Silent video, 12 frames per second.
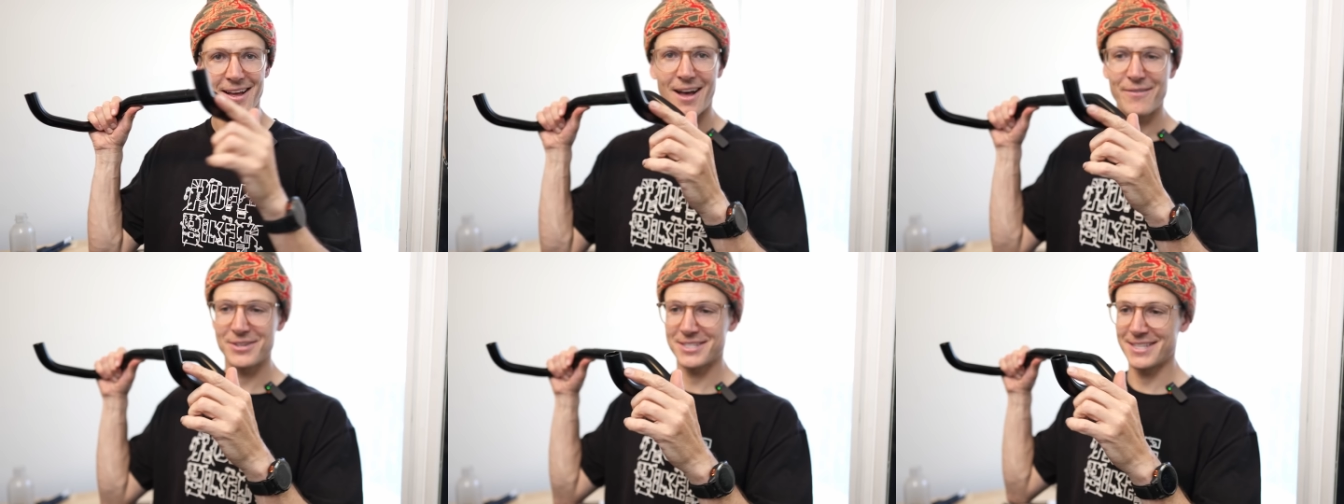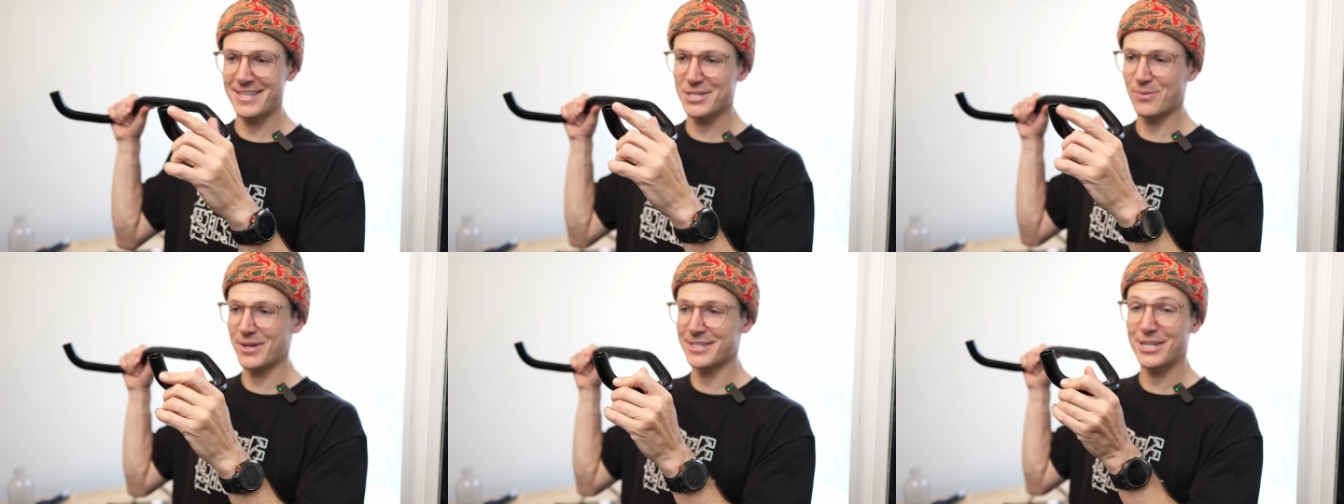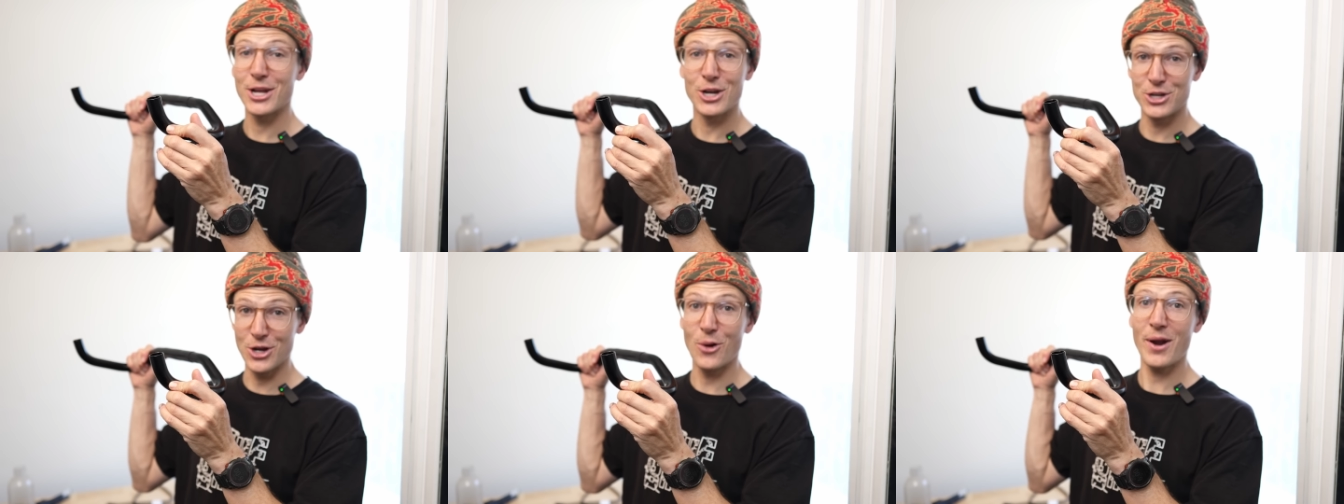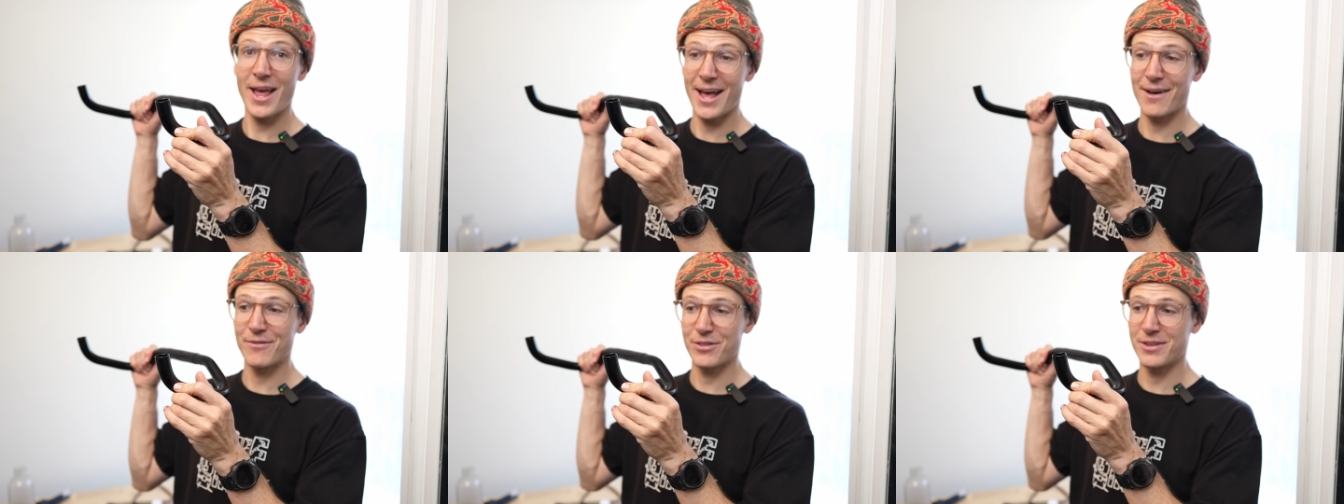Obviously these ones don't
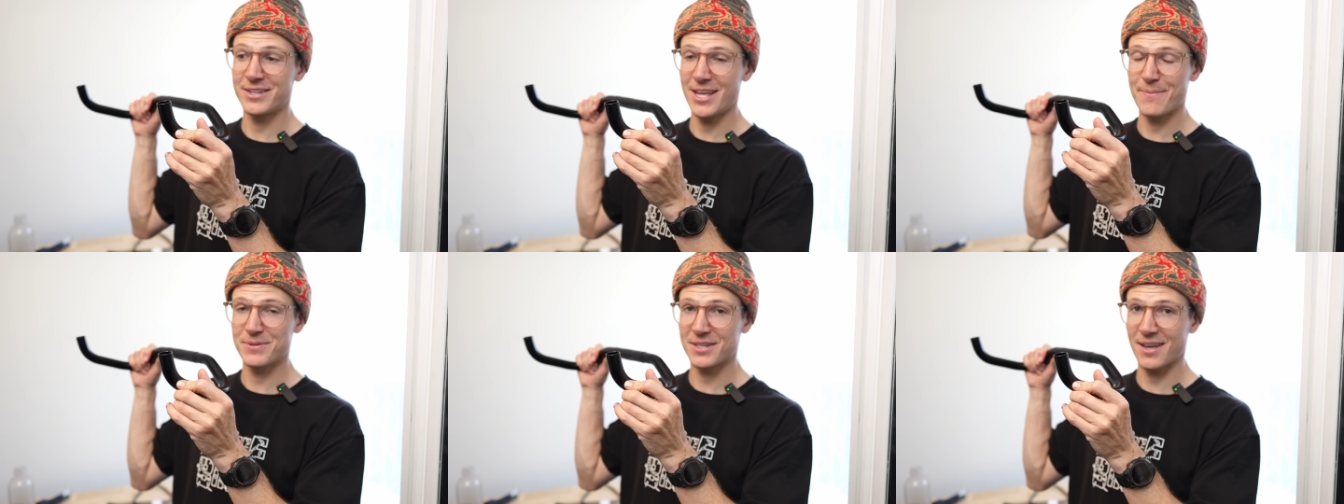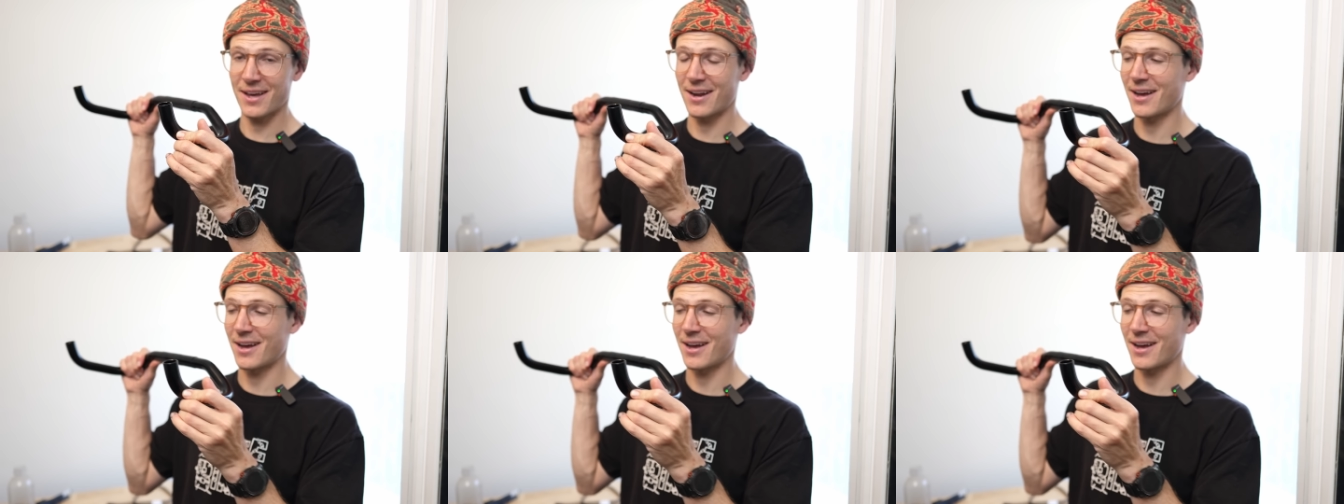have the tips cut